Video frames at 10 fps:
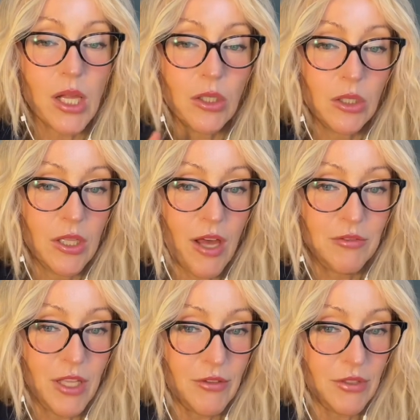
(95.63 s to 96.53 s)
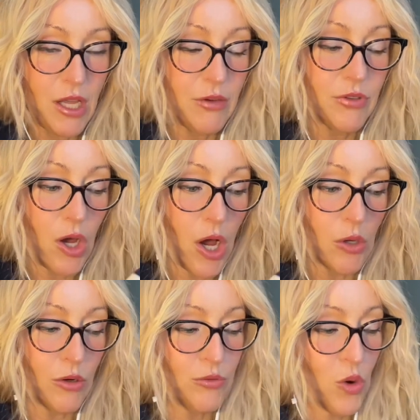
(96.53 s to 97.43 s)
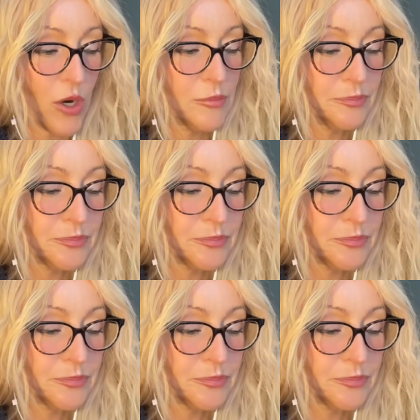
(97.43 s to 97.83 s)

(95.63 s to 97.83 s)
Love, love, love Aquaphor.